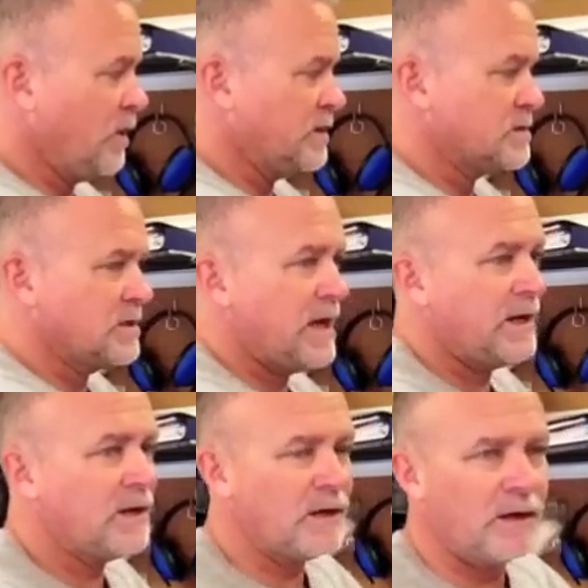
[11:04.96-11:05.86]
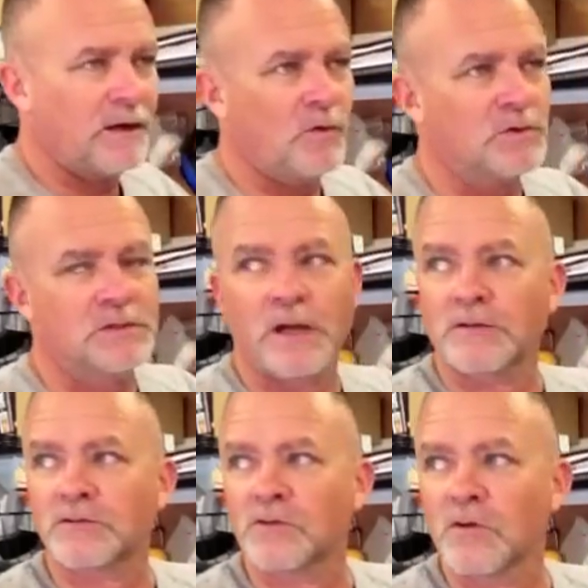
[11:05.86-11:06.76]
way to say it, and I know it
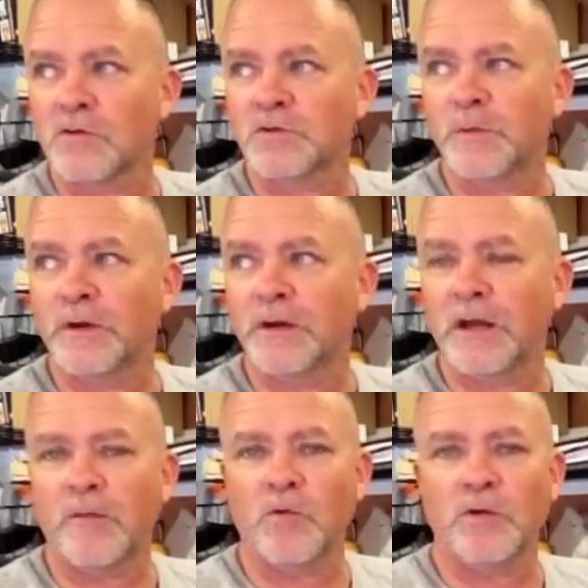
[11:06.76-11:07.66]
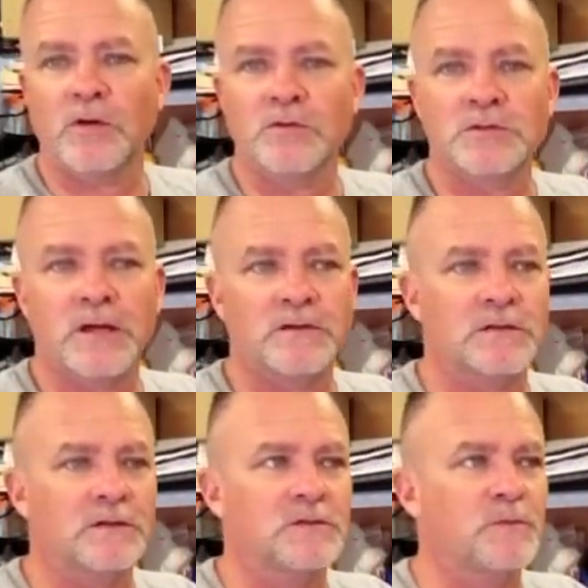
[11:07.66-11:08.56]
sounds gross, but Amarillo
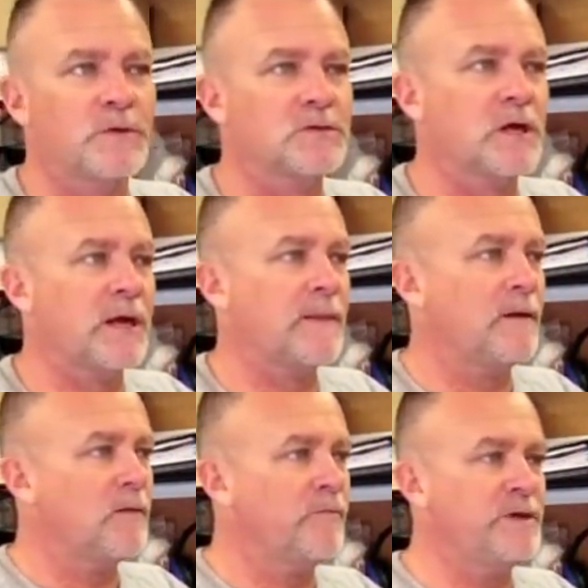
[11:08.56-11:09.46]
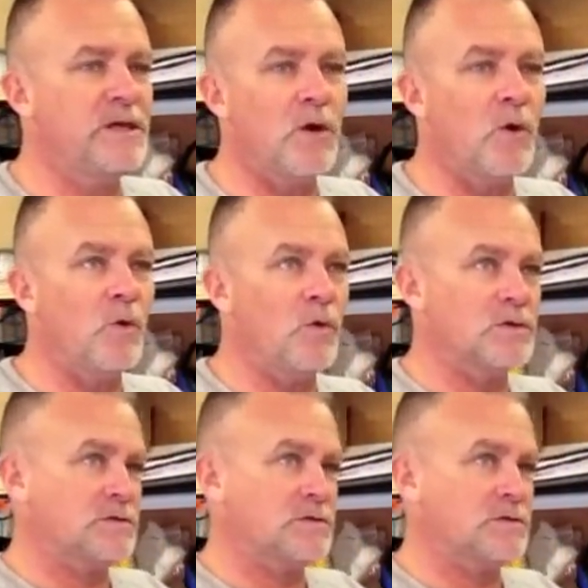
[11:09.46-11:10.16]
smells like BO or